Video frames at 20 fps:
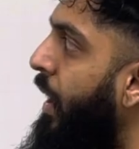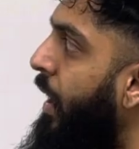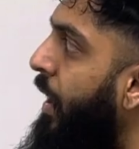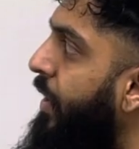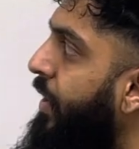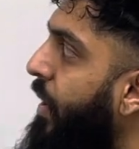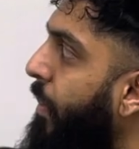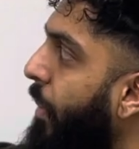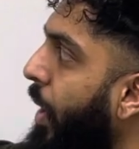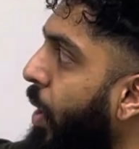The
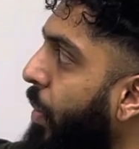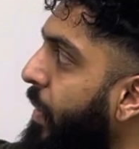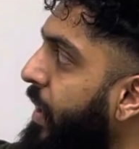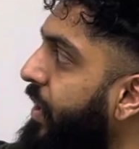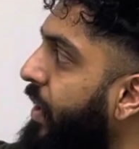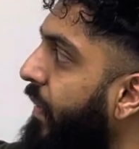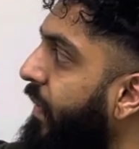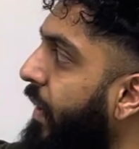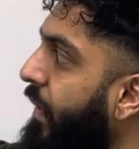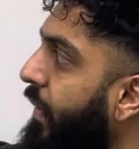moment
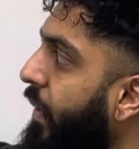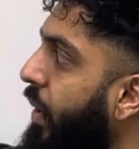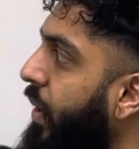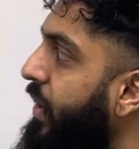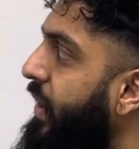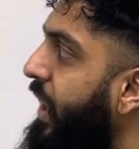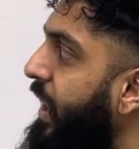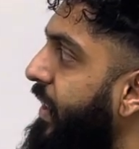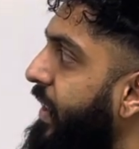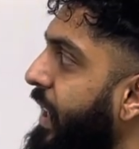of a force
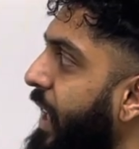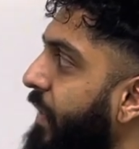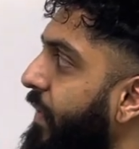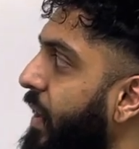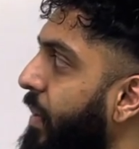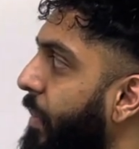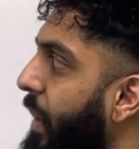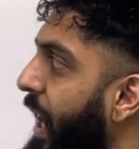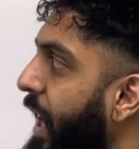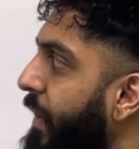is given
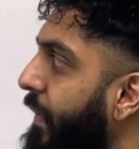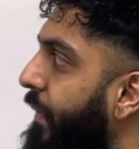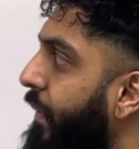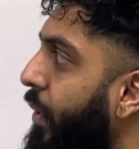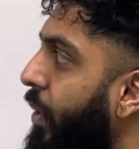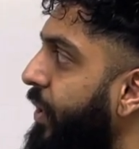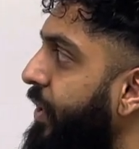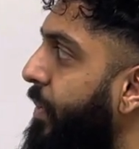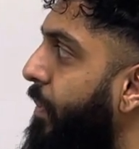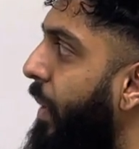by
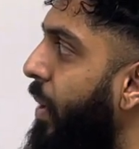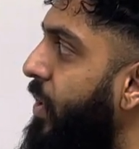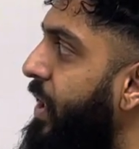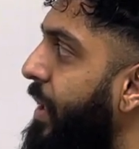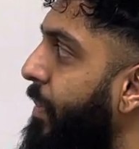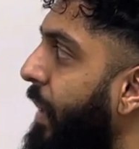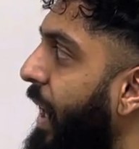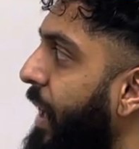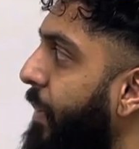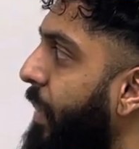force
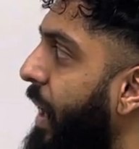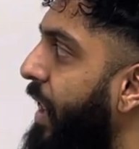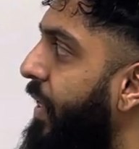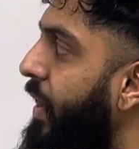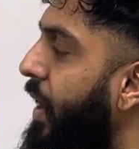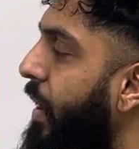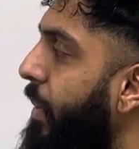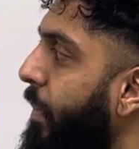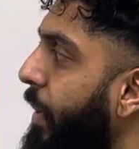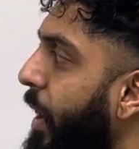multiplied by
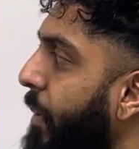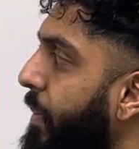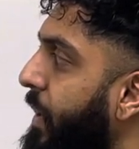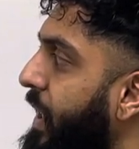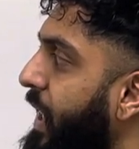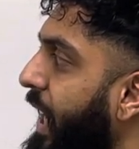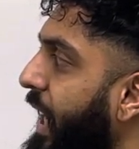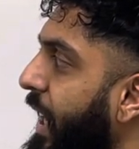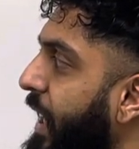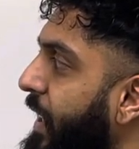the
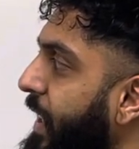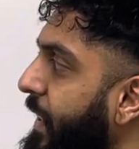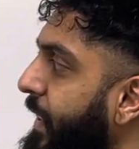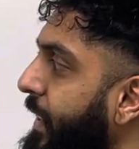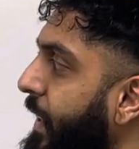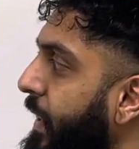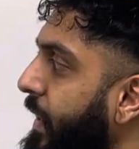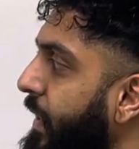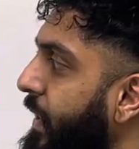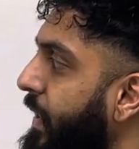perpendicular
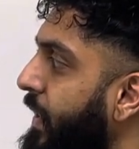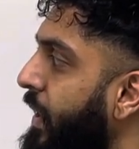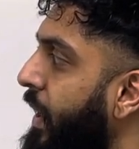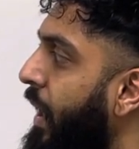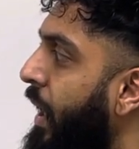distance.